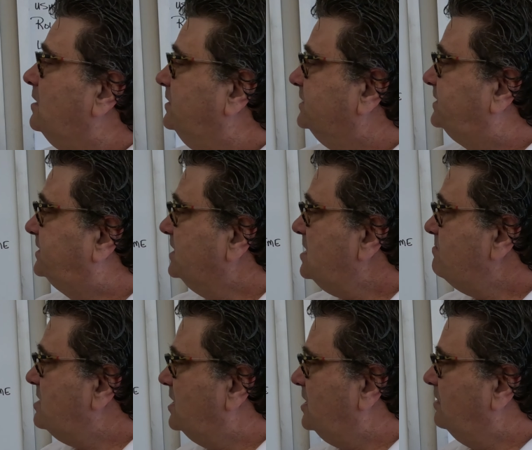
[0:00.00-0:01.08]
The sum
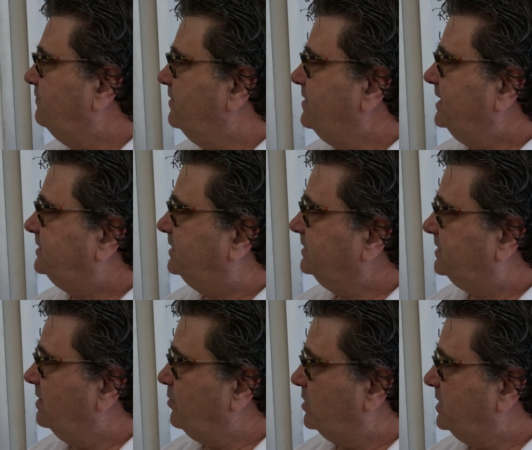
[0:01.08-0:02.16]
of, and that's this
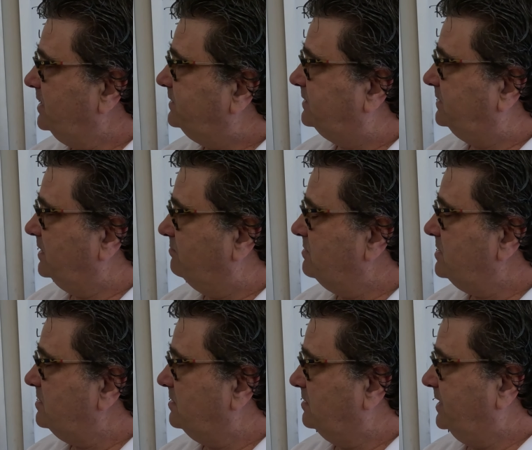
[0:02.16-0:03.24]
uppercase sigma,
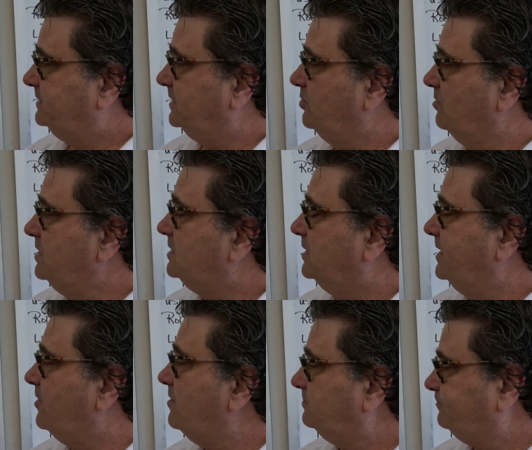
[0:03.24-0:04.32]
that's a Greek
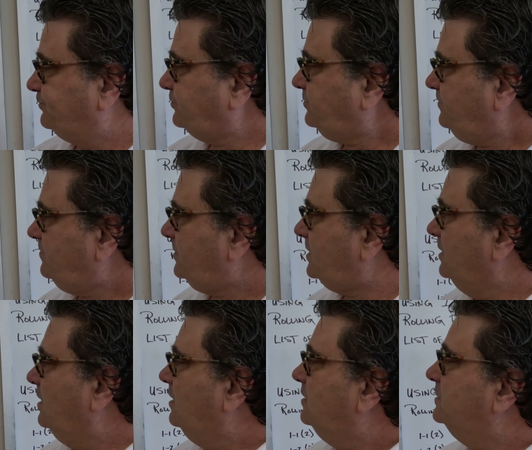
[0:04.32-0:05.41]
letter,
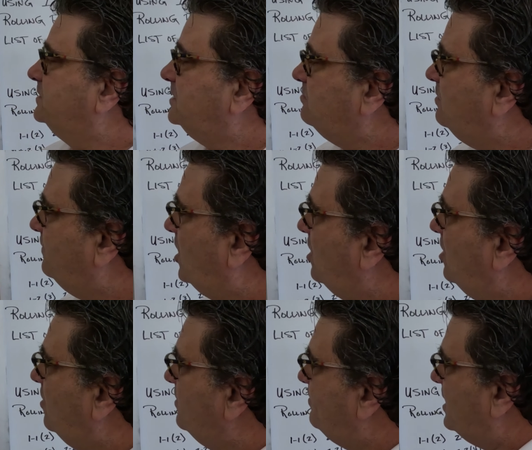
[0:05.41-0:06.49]
the sum of
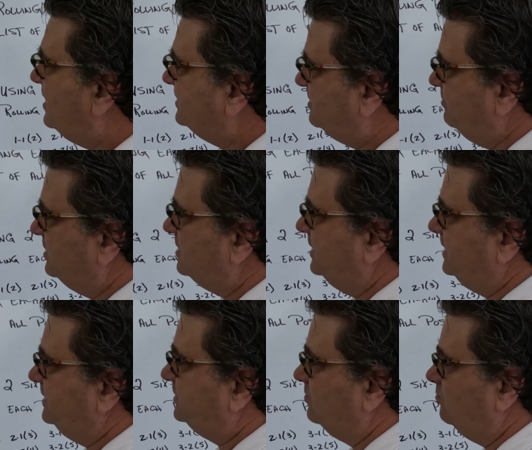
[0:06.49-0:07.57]
all the
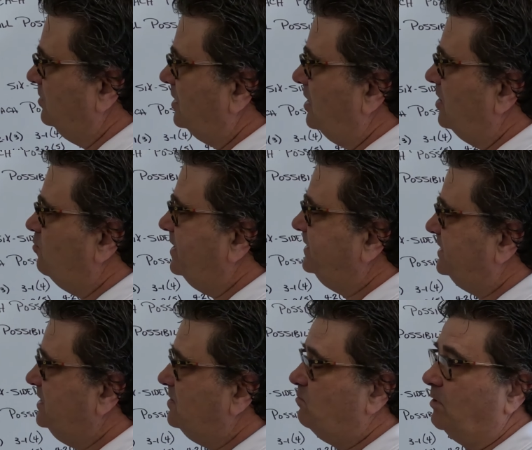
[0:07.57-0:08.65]
possibilities will always
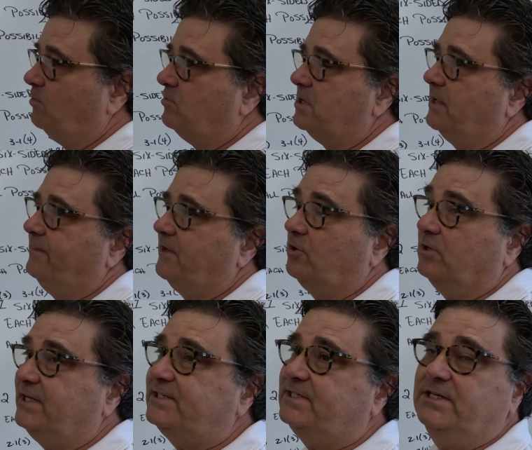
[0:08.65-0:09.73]
equal 1. They're
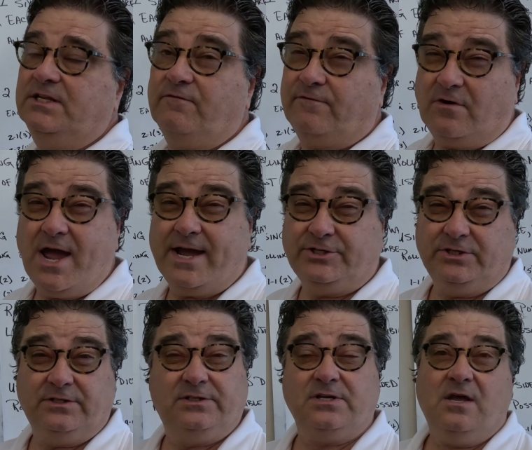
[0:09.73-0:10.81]
listed in
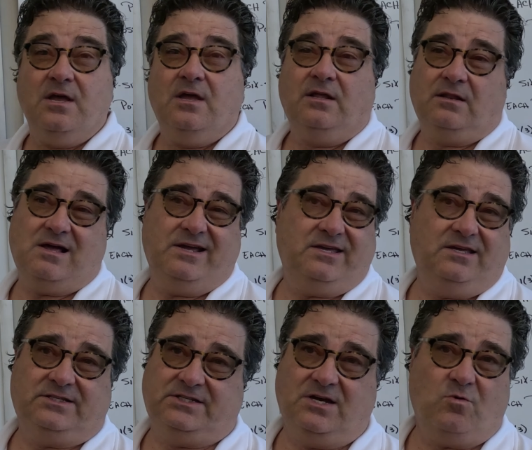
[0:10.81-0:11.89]
fractions, like
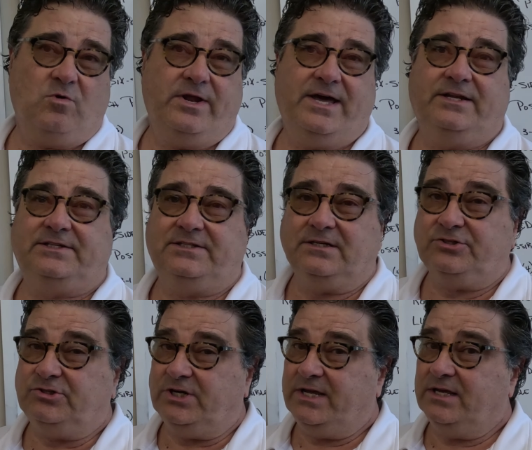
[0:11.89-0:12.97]
it's a 1 out of 6
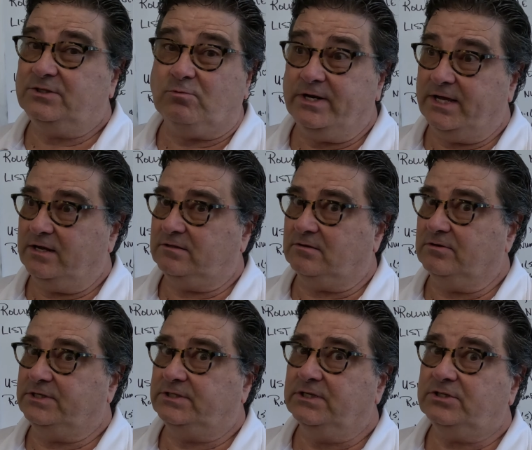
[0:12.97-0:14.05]
chance, 1 out of
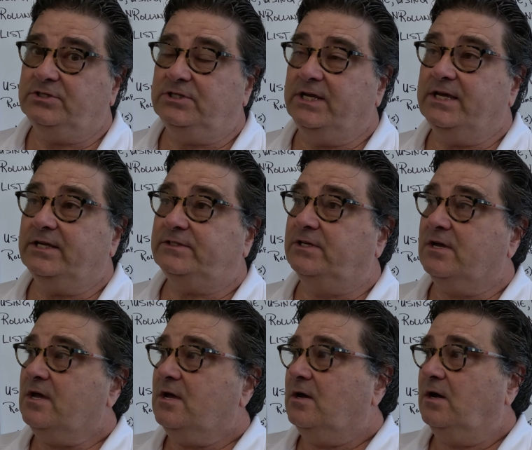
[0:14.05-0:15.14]
36 chance,
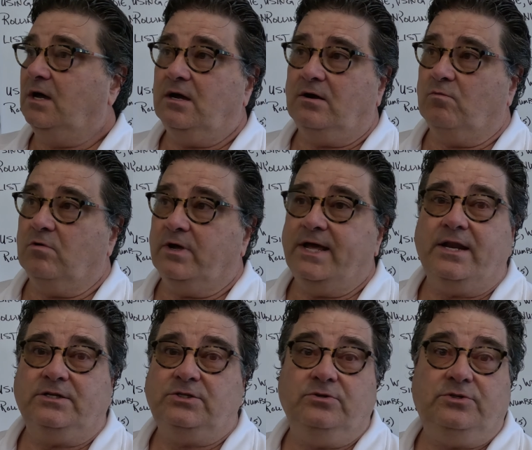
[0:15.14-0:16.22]
1 out
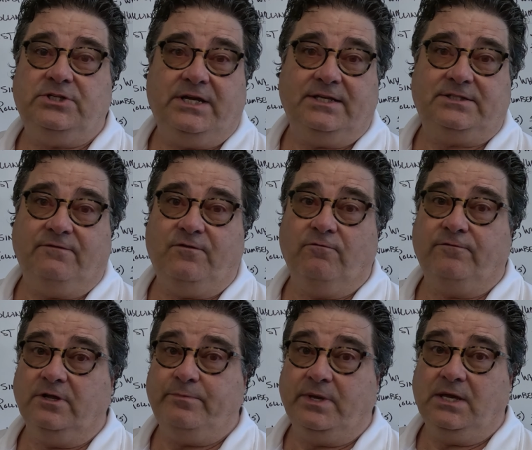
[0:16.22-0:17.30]
of 2 chance if you're
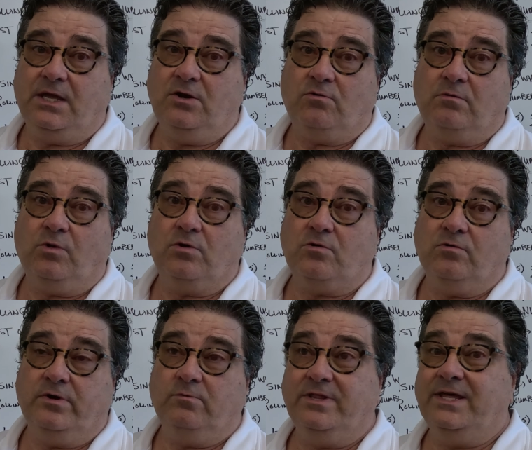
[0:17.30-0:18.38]
flipping a normal
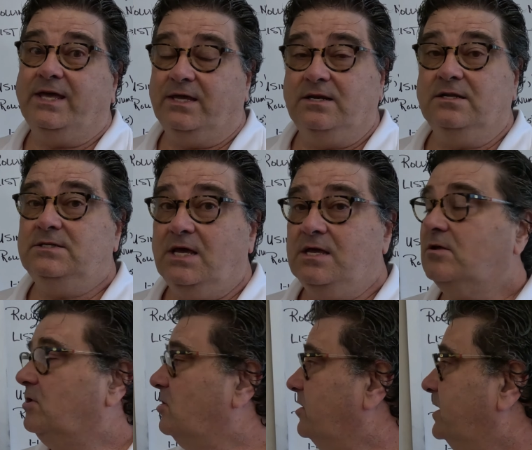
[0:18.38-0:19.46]
coin with a head and a tail
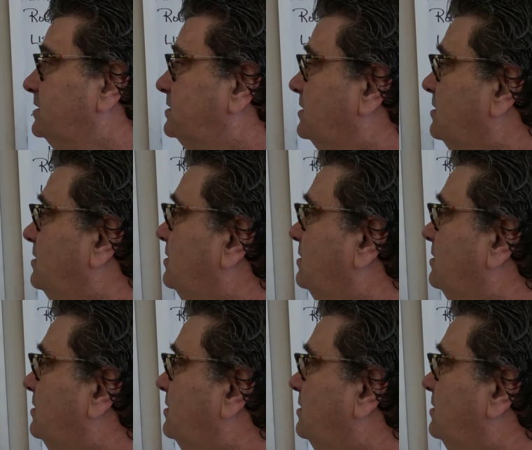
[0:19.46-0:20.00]
on it.